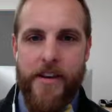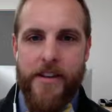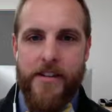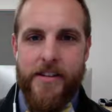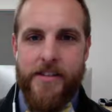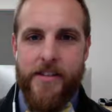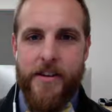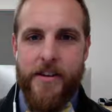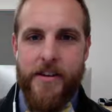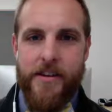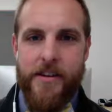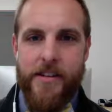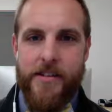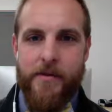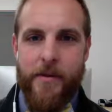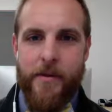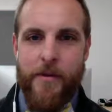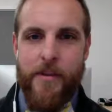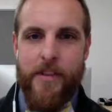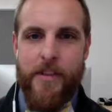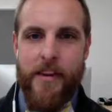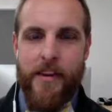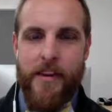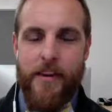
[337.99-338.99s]
So, that's the
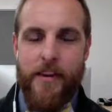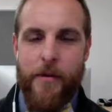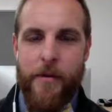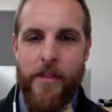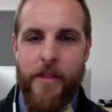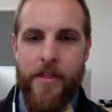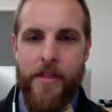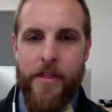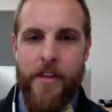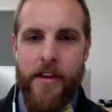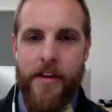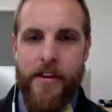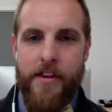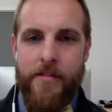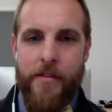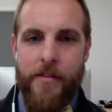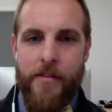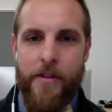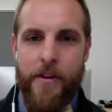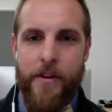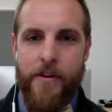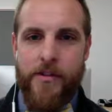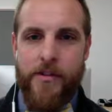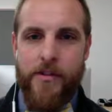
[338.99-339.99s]
one thing, we think of
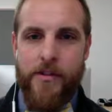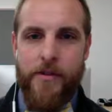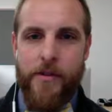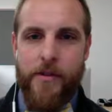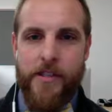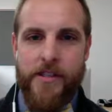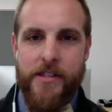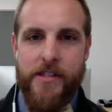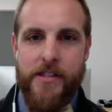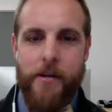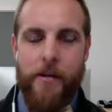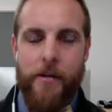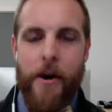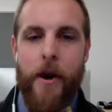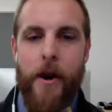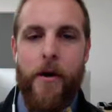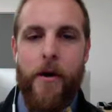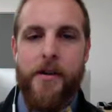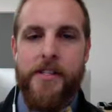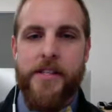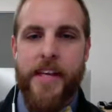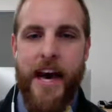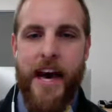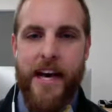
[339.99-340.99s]
with our students, that we're
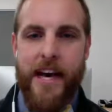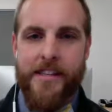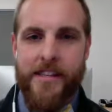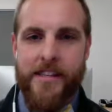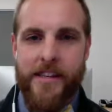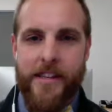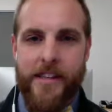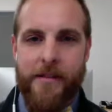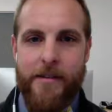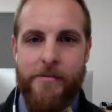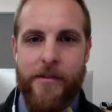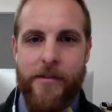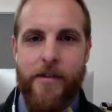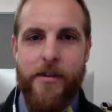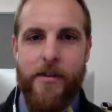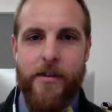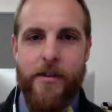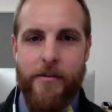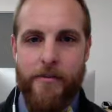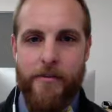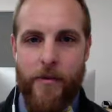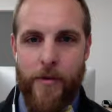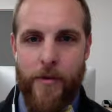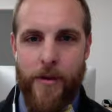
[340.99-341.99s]
always asking them to
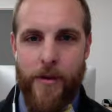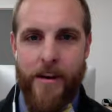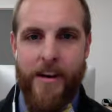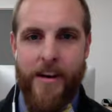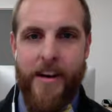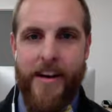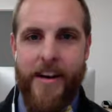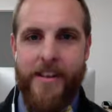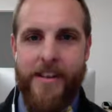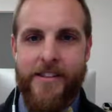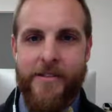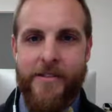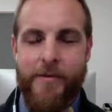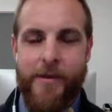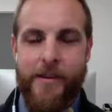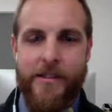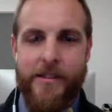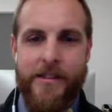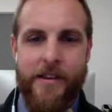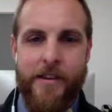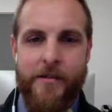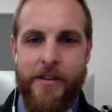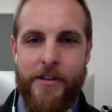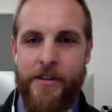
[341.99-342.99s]
learn more. And once
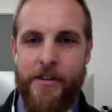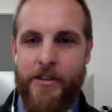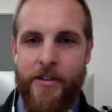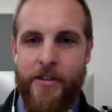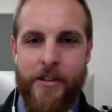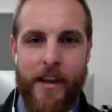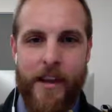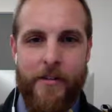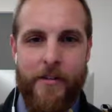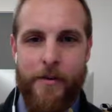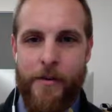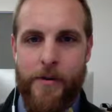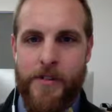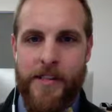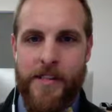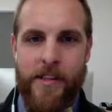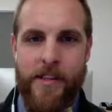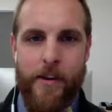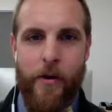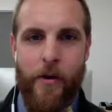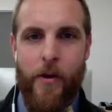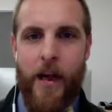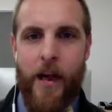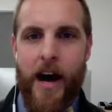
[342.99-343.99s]
they reach a certain level, we set the
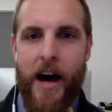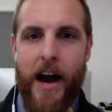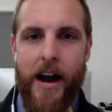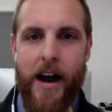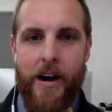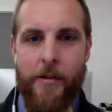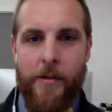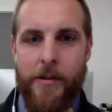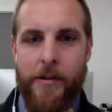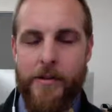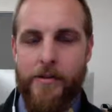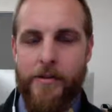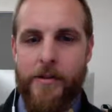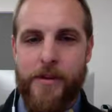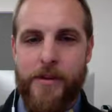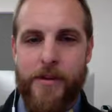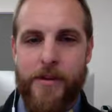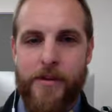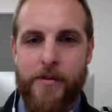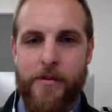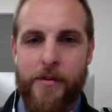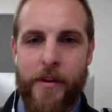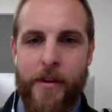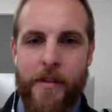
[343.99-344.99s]
goal higher because we,
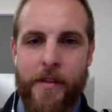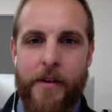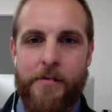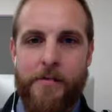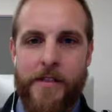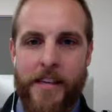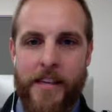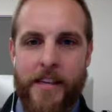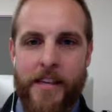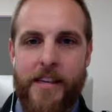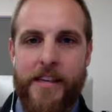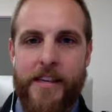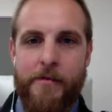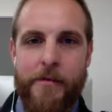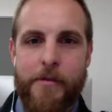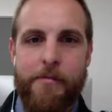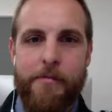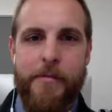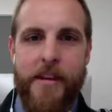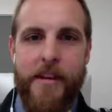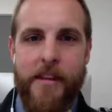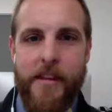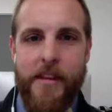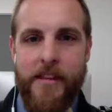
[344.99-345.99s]
want them to
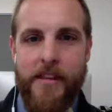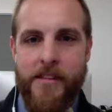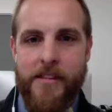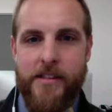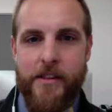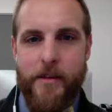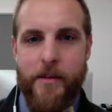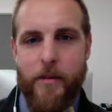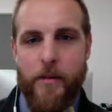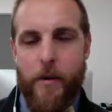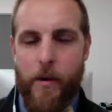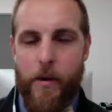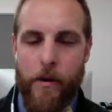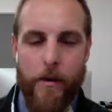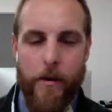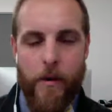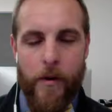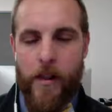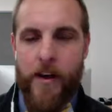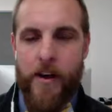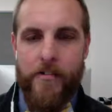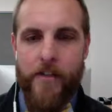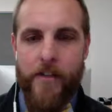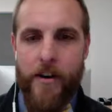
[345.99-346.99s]
be these, quote unquote,
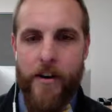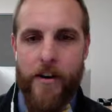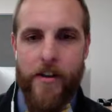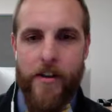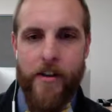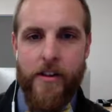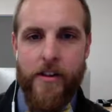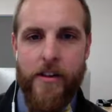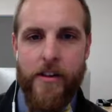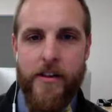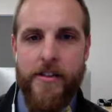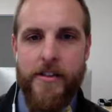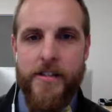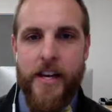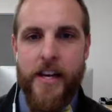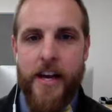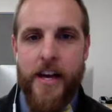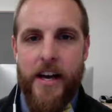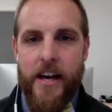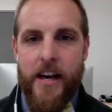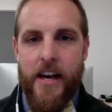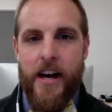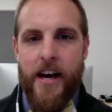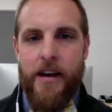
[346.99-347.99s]
lifelong learners.
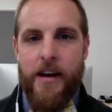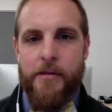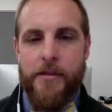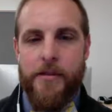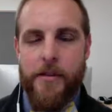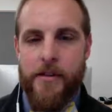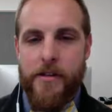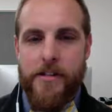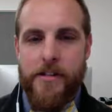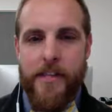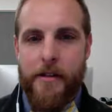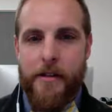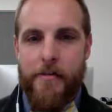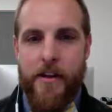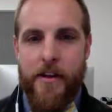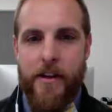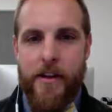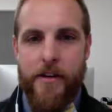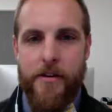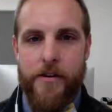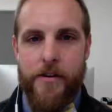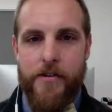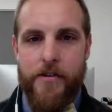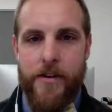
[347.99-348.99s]
So the same thing
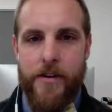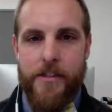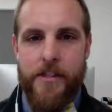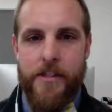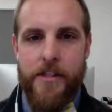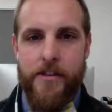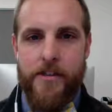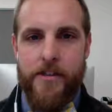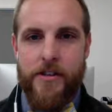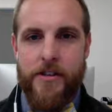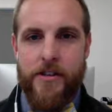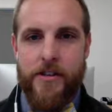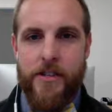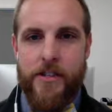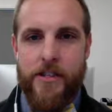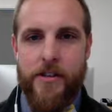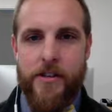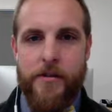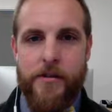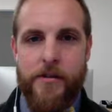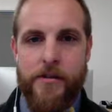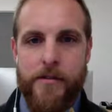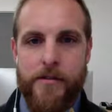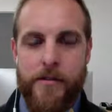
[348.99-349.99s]
goes for our teachers, just
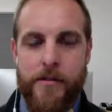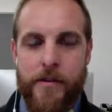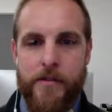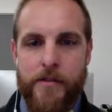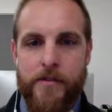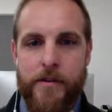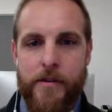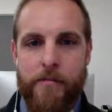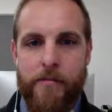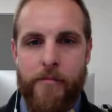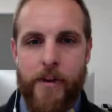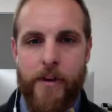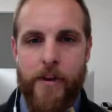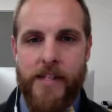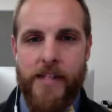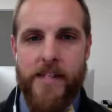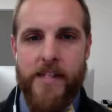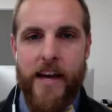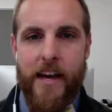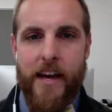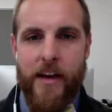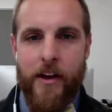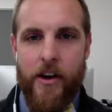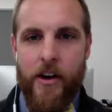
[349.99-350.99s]
to sort of embrace
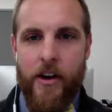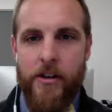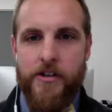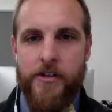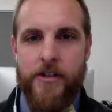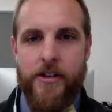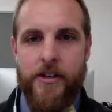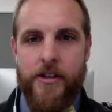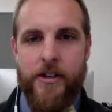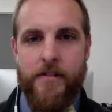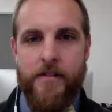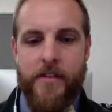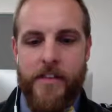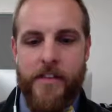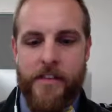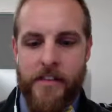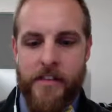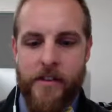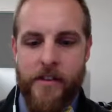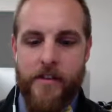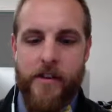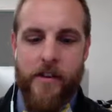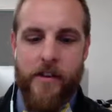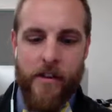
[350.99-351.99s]
that culture of
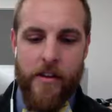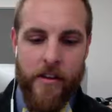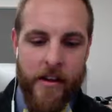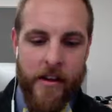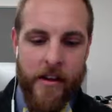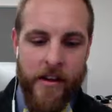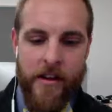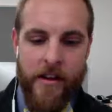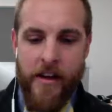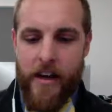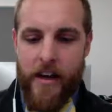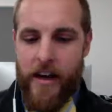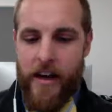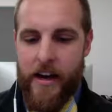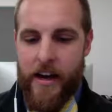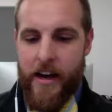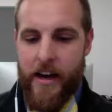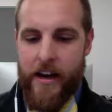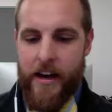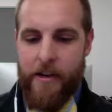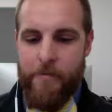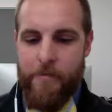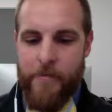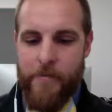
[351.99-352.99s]
continually learning.
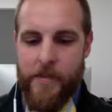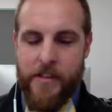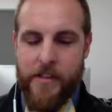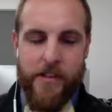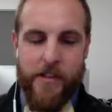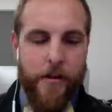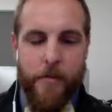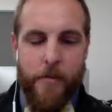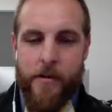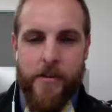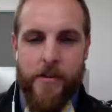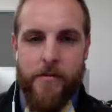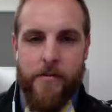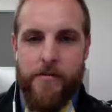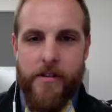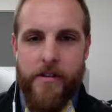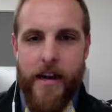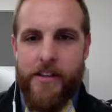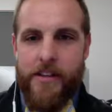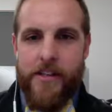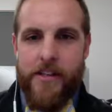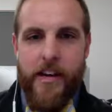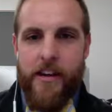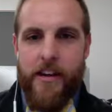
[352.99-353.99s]
Because, we're
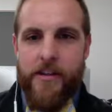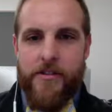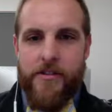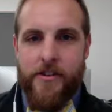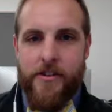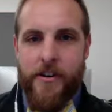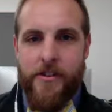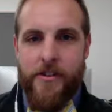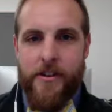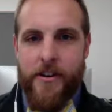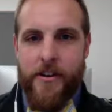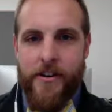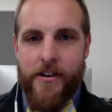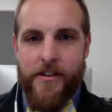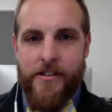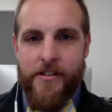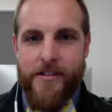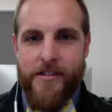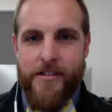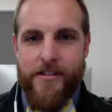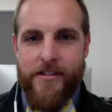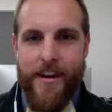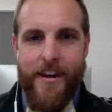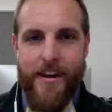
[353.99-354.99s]
educators are all
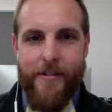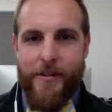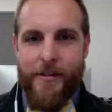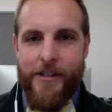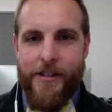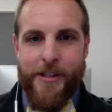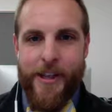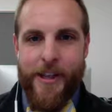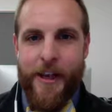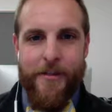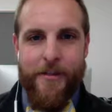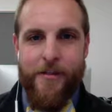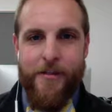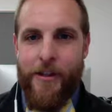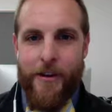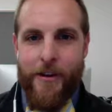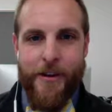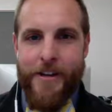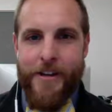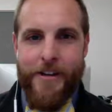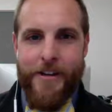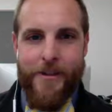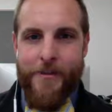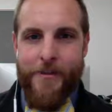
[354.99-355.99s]
nerds, right? And we just love
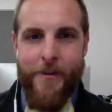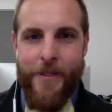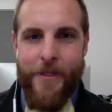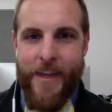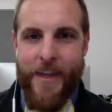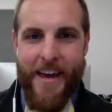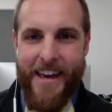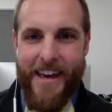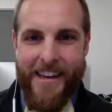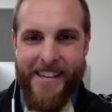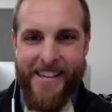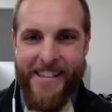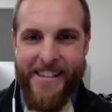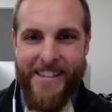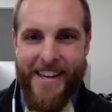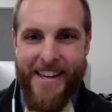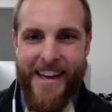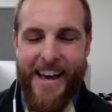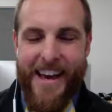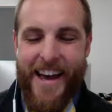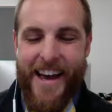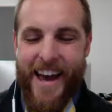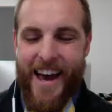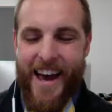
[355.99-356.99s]
learning new things.
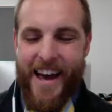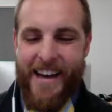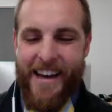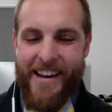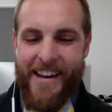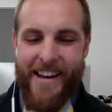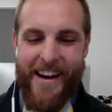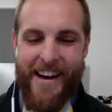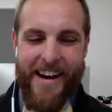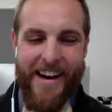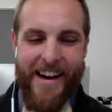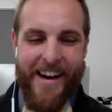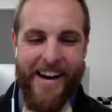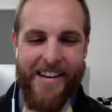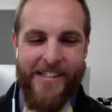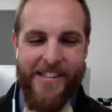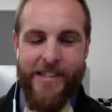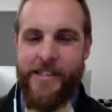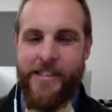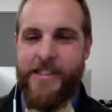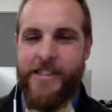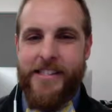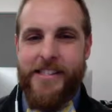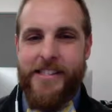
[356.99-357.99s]
And
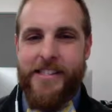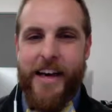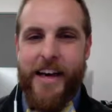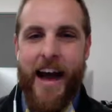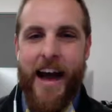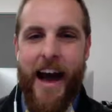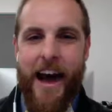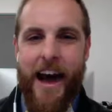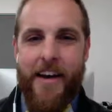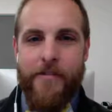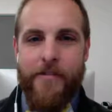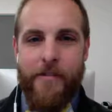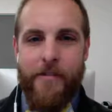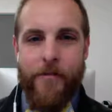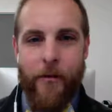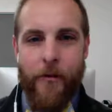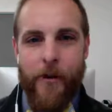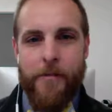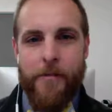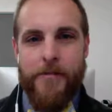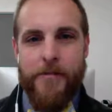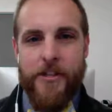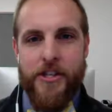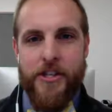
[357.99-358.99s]
just to have a
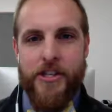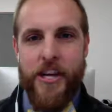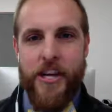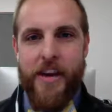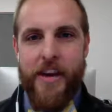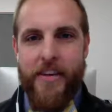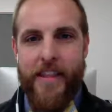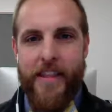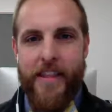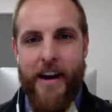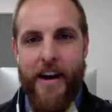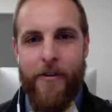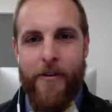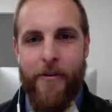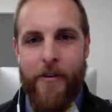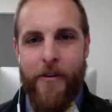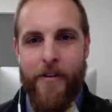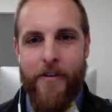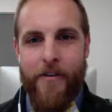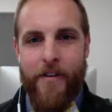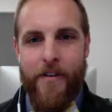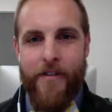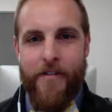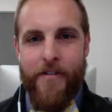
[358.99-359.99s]
forum to share that with
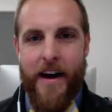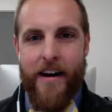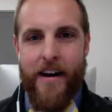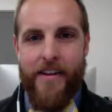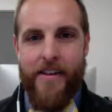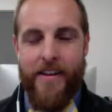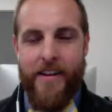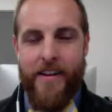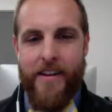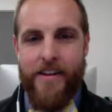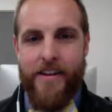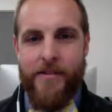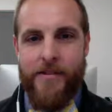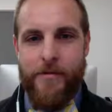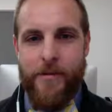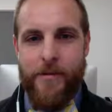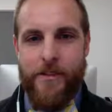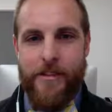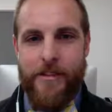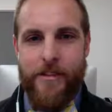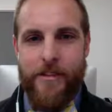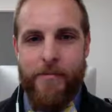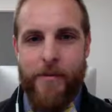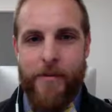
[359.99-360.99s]
faculty is
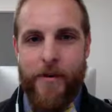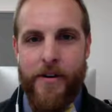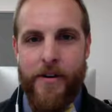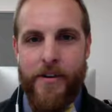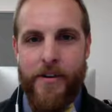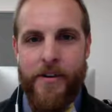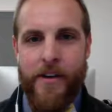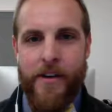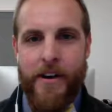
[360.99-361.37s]
really important.